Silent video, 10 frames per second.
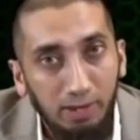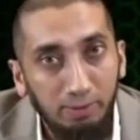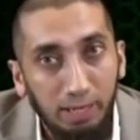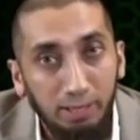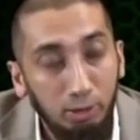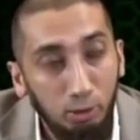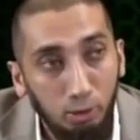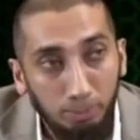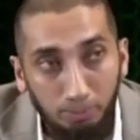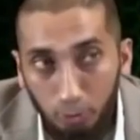and
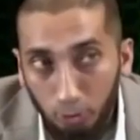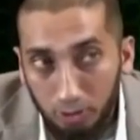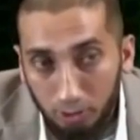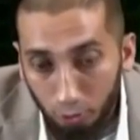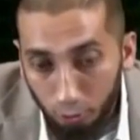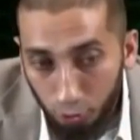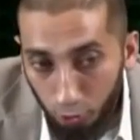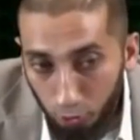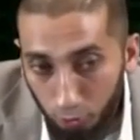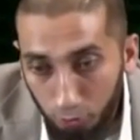your
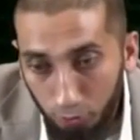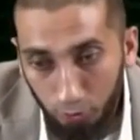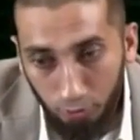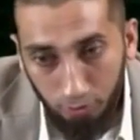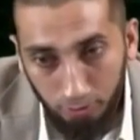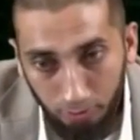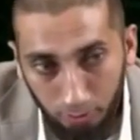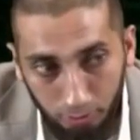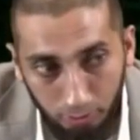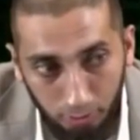tone,
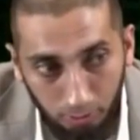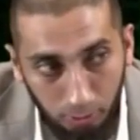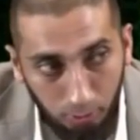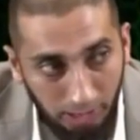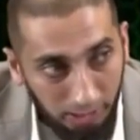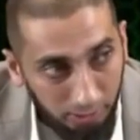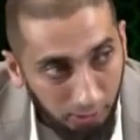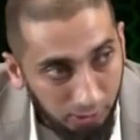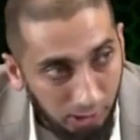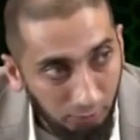the way you carry
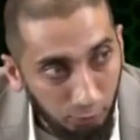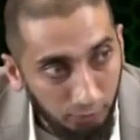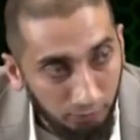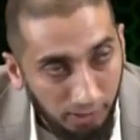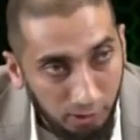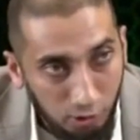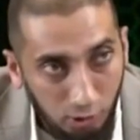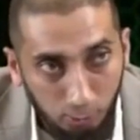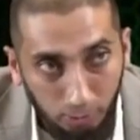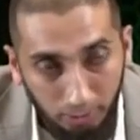yourself, your
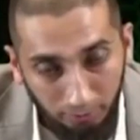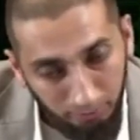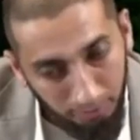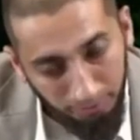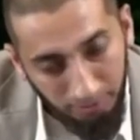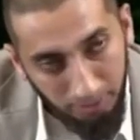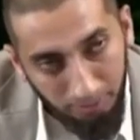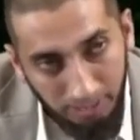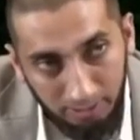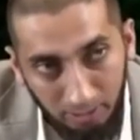inflections would be
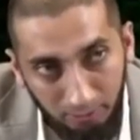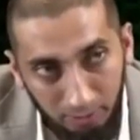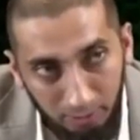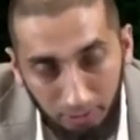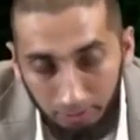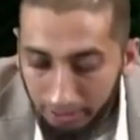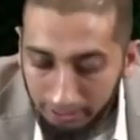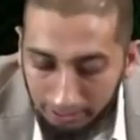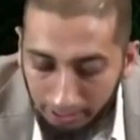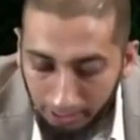impacted even a little
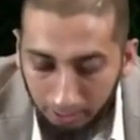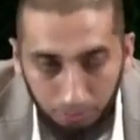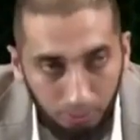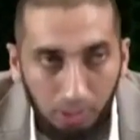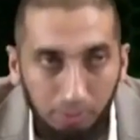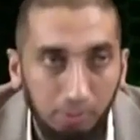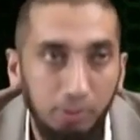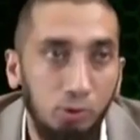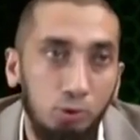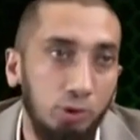bit, then
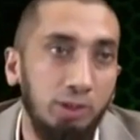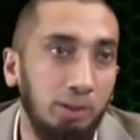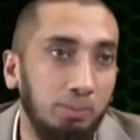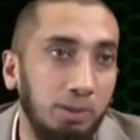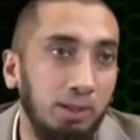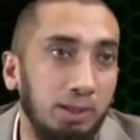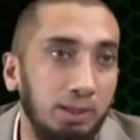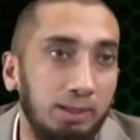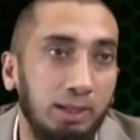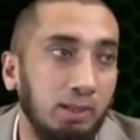probably you should not be
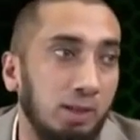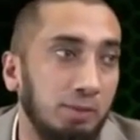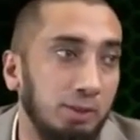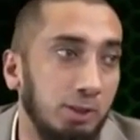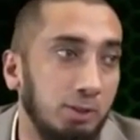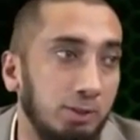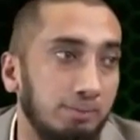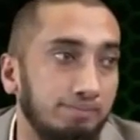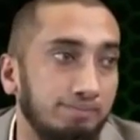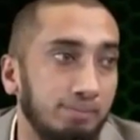in that
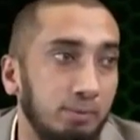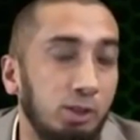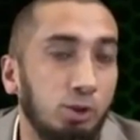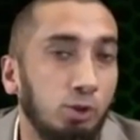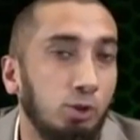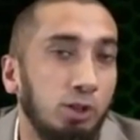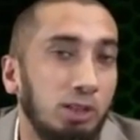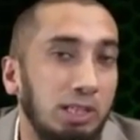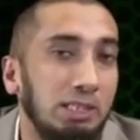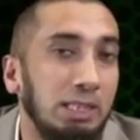conversation. These are
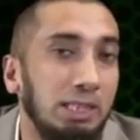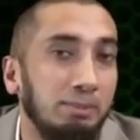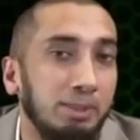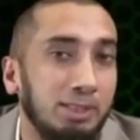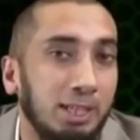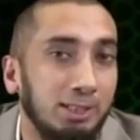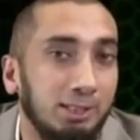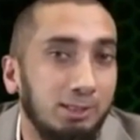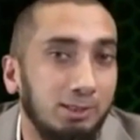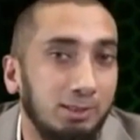good, easy litmus
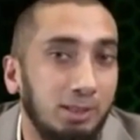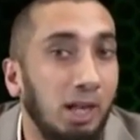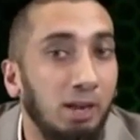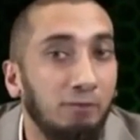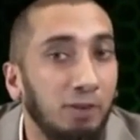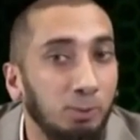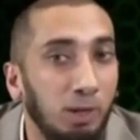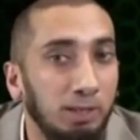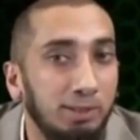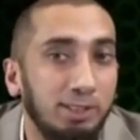tests. They're not a
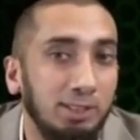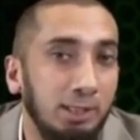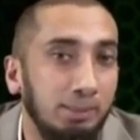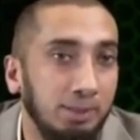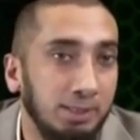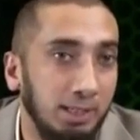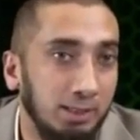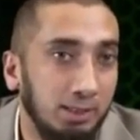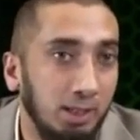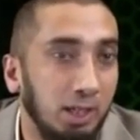fatwa, they're just litmus
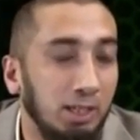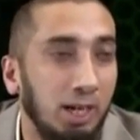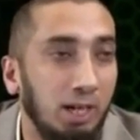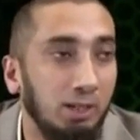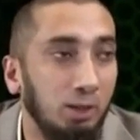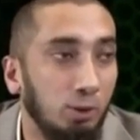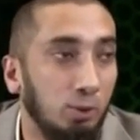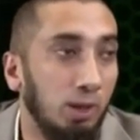tests. You know,